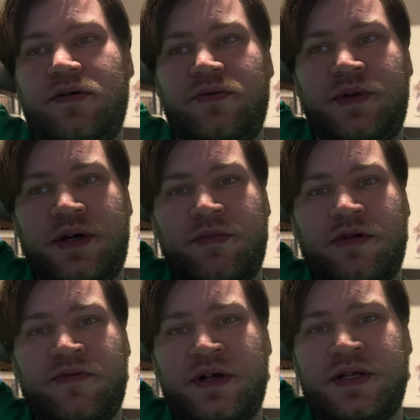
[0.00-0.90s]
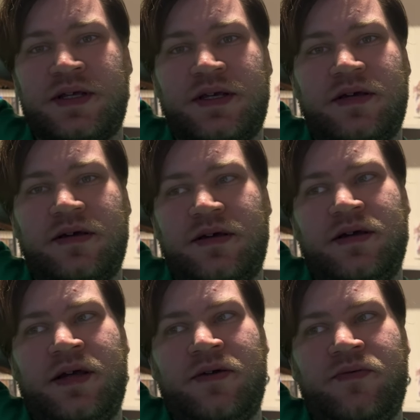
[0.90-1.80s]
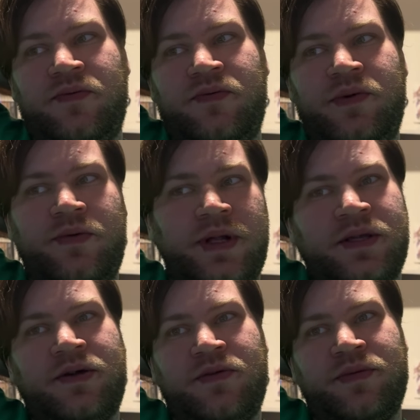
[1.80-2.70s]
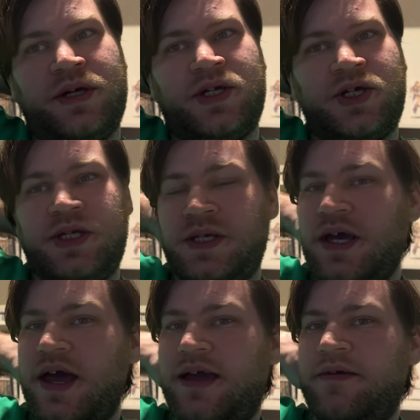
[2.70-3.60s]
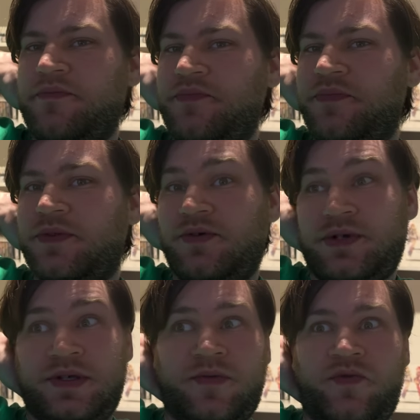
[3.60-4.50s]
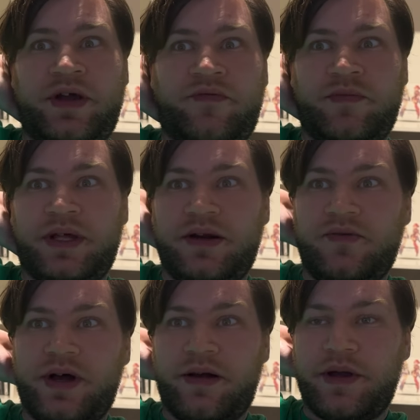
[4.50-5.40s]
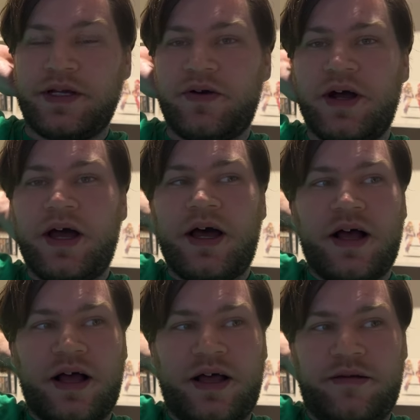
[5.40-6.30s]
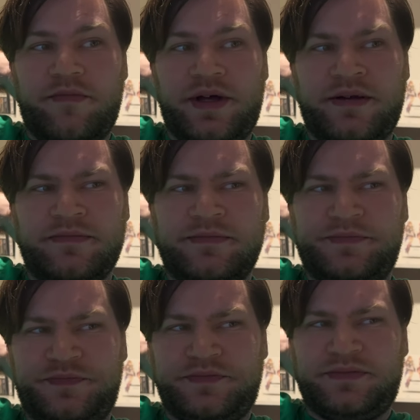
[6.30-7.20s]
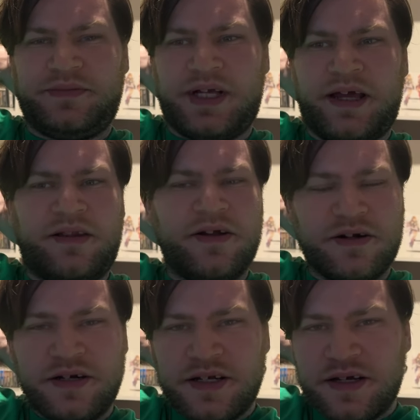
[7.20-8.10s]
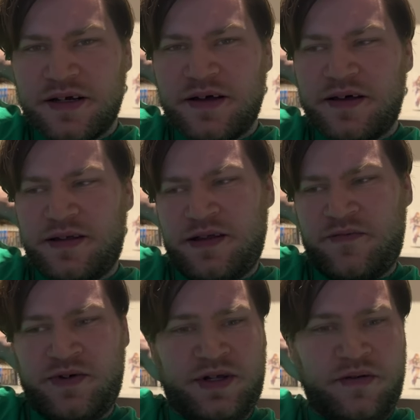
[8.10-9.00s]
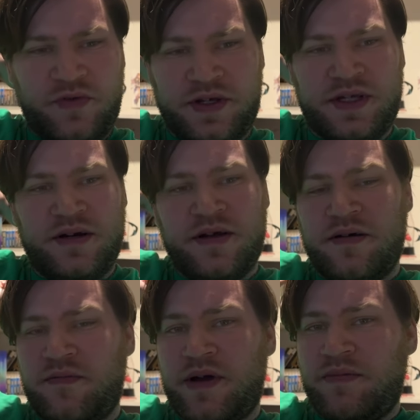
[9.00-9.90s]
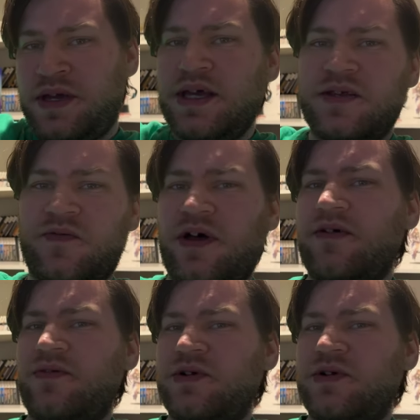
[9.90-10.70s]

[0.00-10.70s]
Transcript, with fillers: with a couple of friends, and we went to go play GTA, which is something we haven't played in a while, mind you. Uh, but I learned that for some reason, my PS5